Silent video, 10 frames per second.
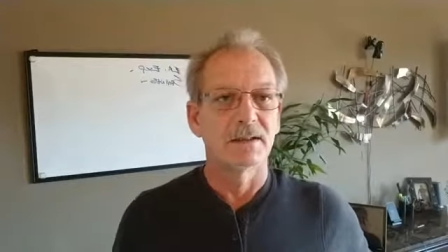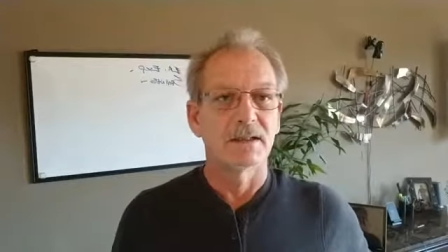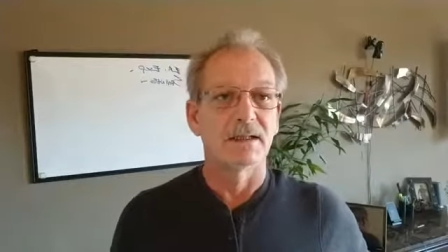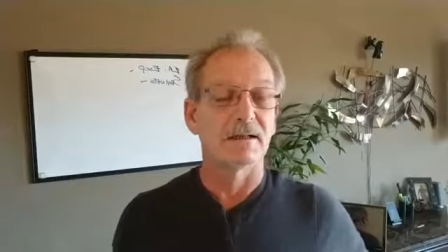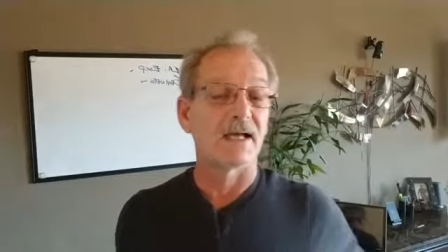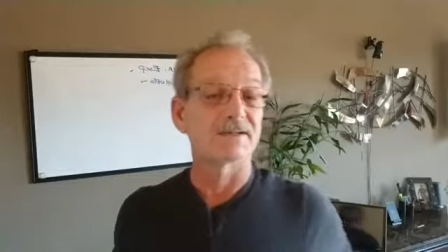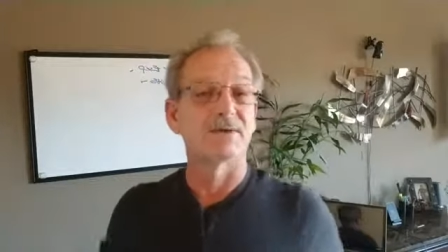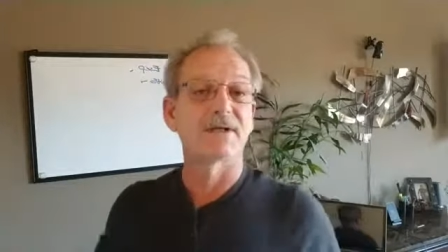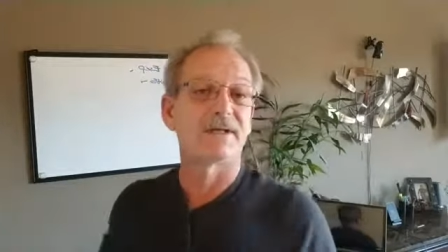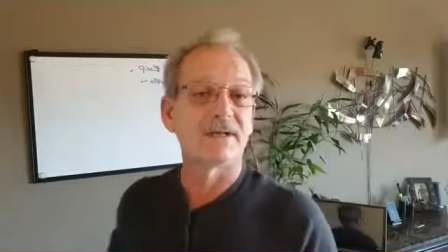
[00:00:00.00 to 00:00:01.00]
Now, last
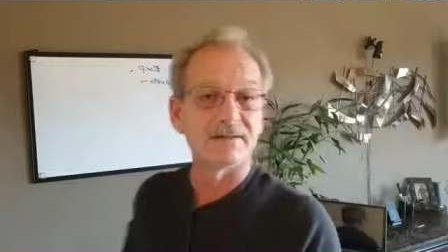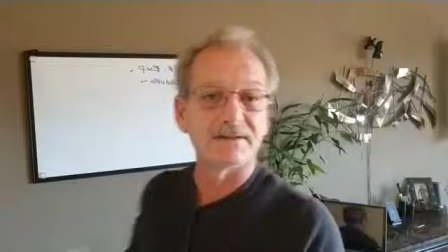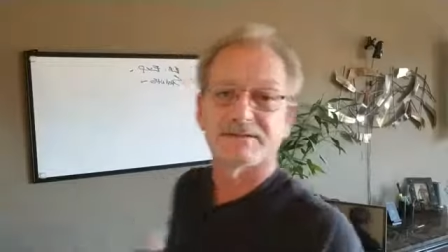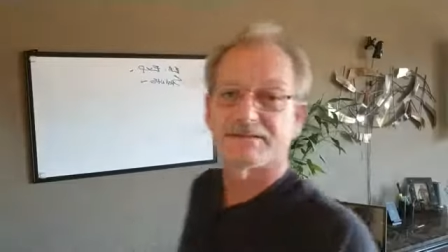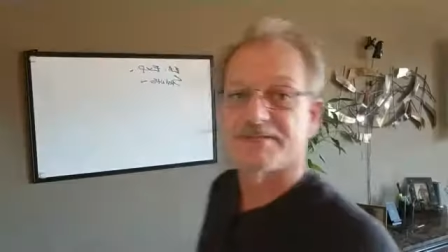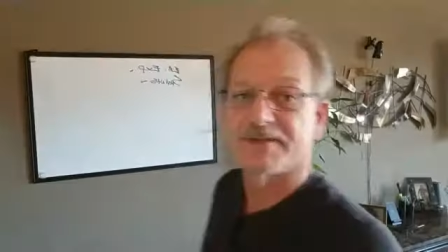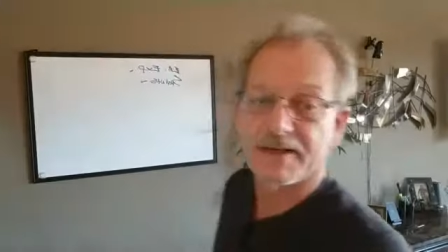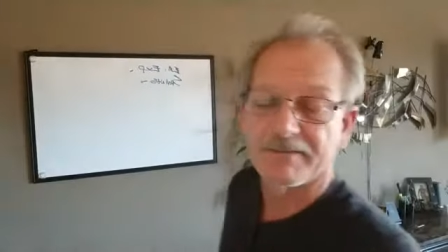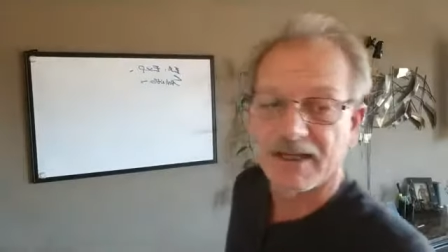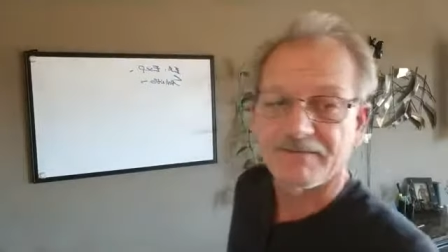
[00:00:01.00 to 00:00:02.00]
month I only
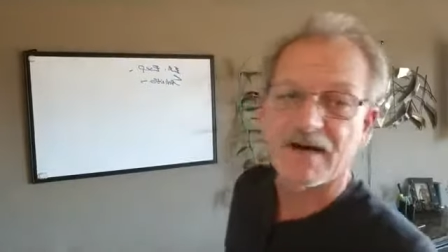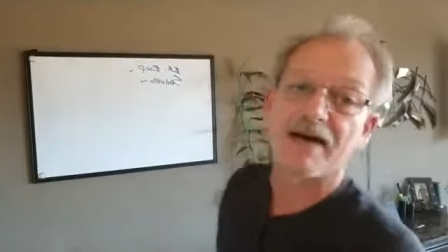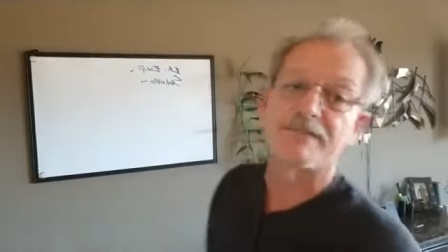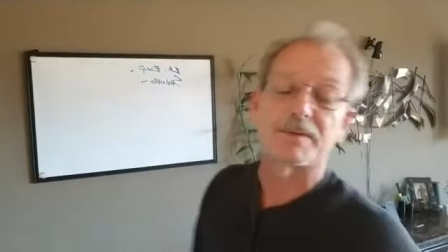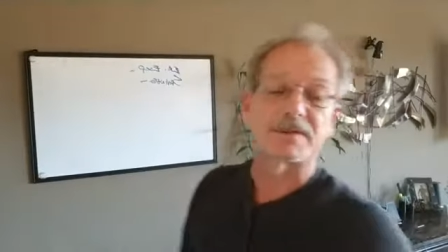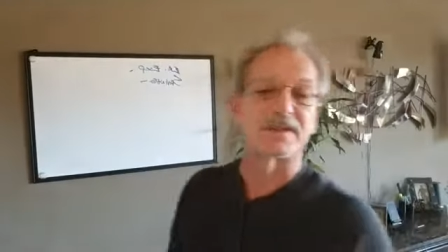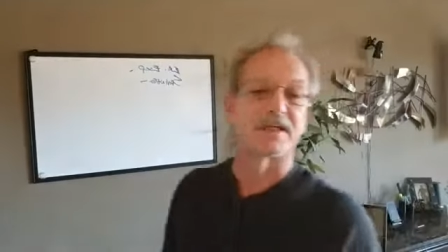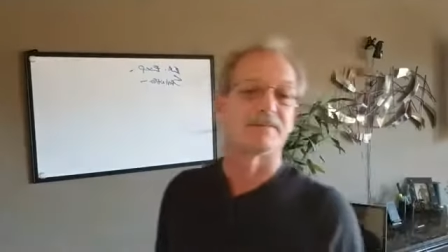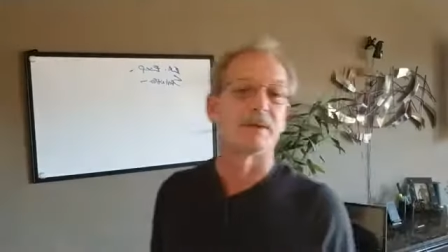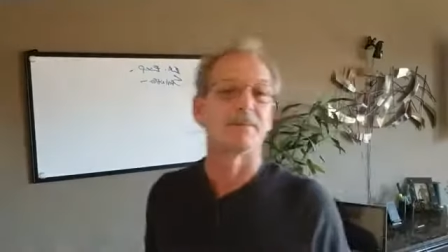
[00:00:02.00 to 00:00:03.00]
saved like 5%
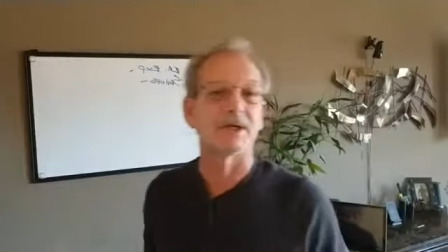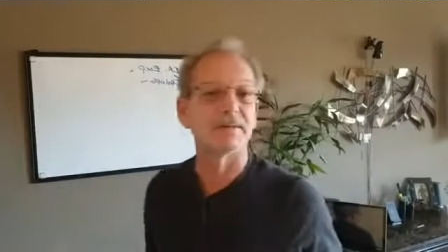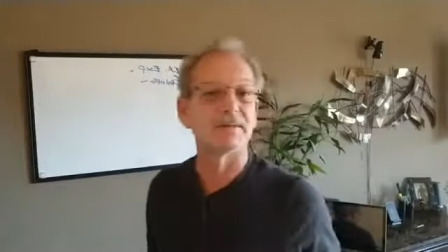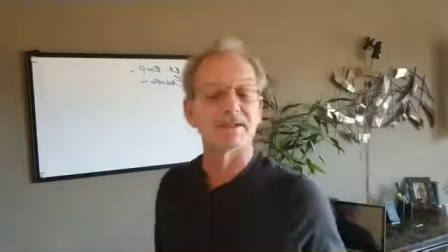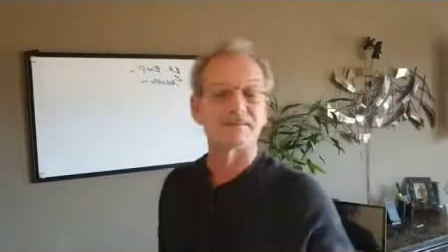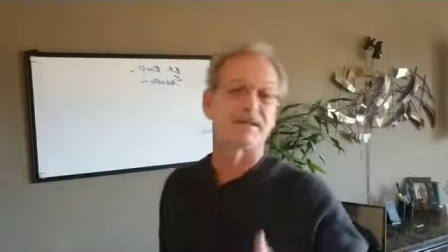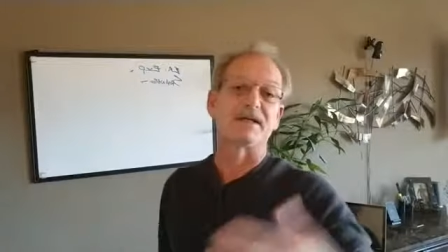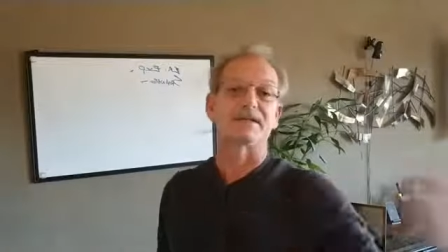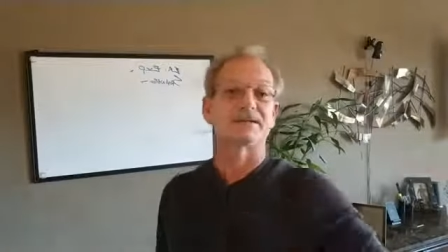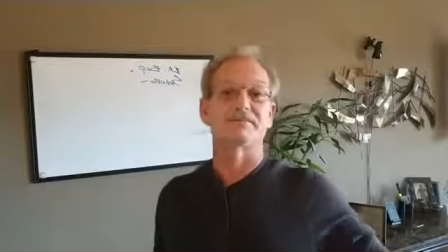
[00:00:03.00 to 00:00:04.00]
of my money. That's
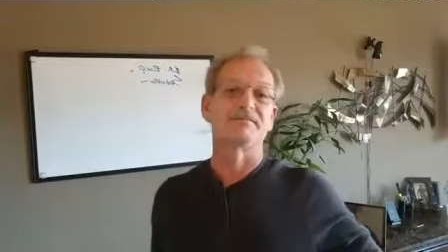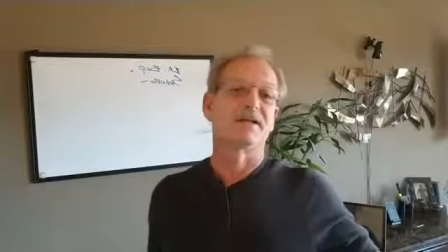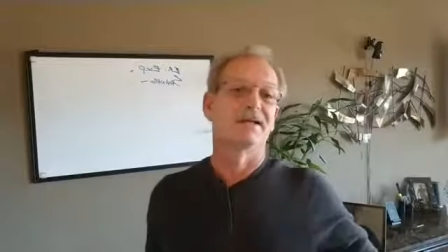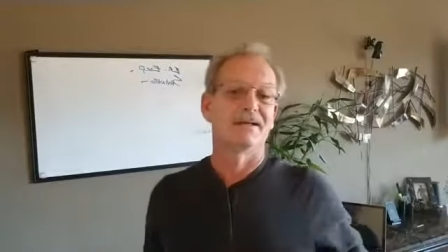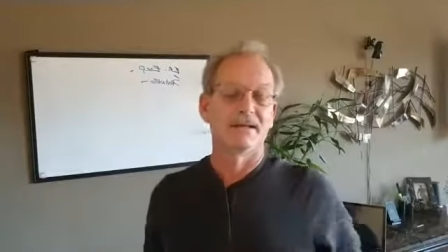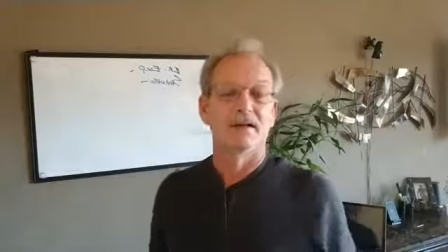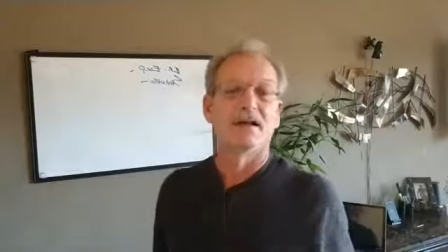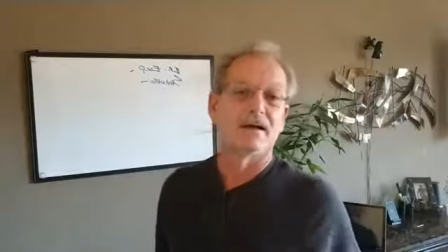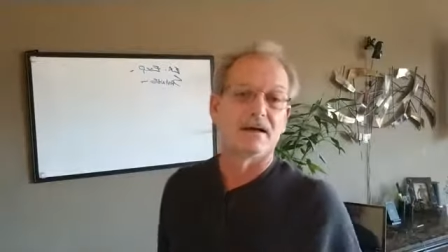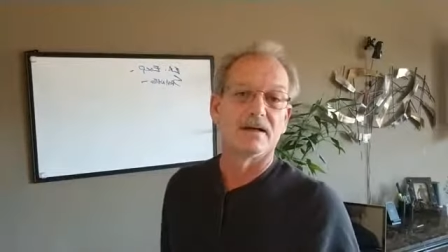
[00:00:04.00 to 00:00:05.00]
because
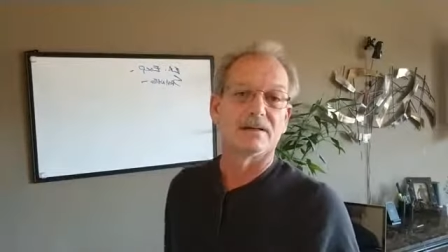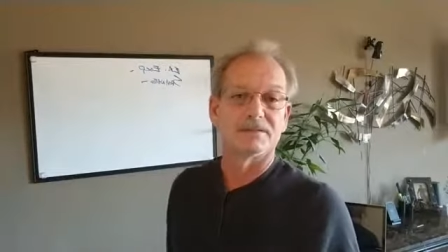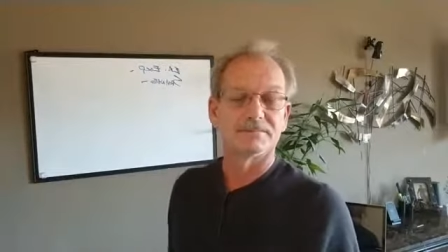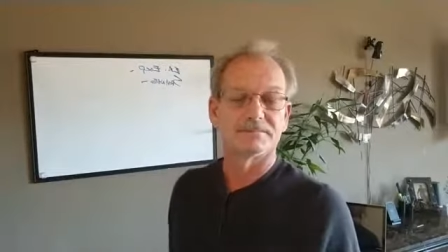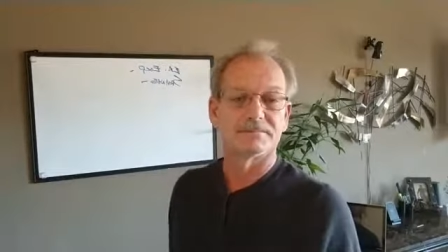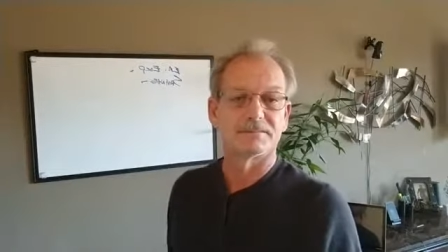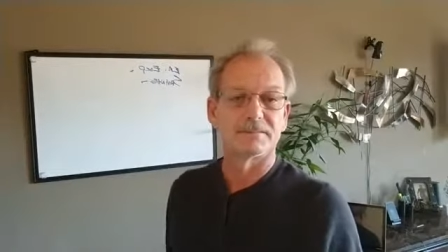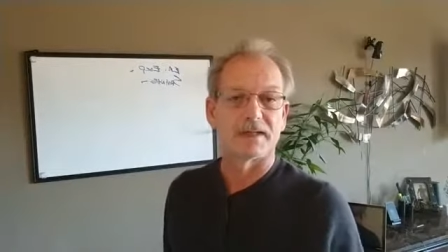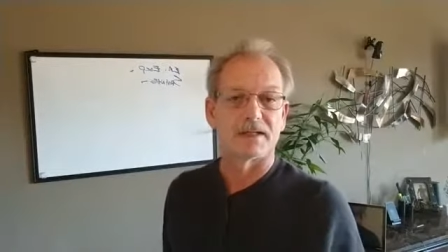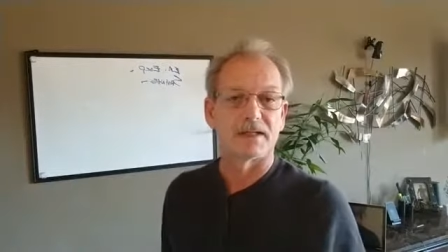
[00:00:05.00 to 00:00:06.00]

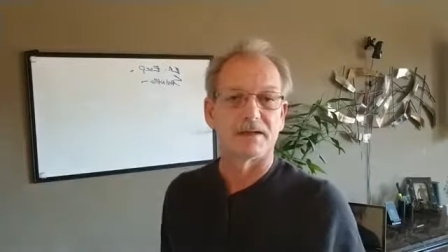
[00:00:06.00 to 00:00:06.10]
I